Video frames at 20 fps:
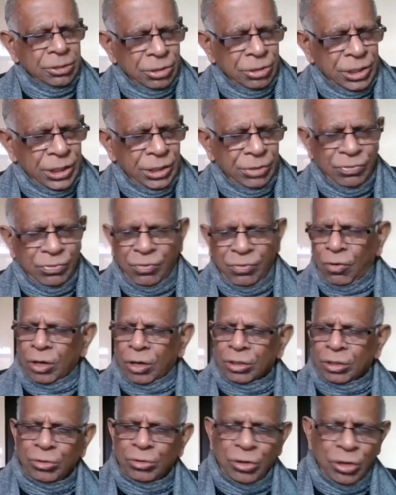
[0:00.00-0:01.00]
24th
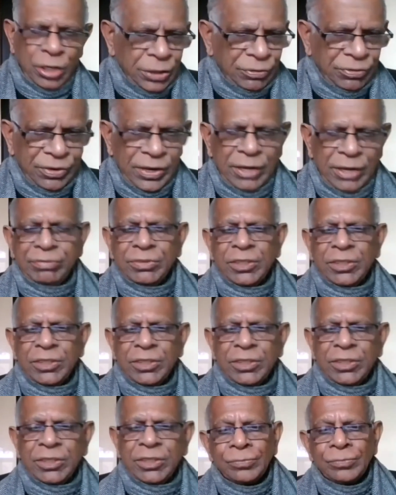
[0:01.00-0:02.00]
or
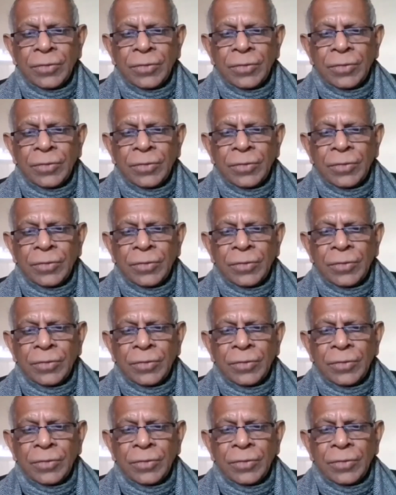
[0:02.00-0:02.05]
25th.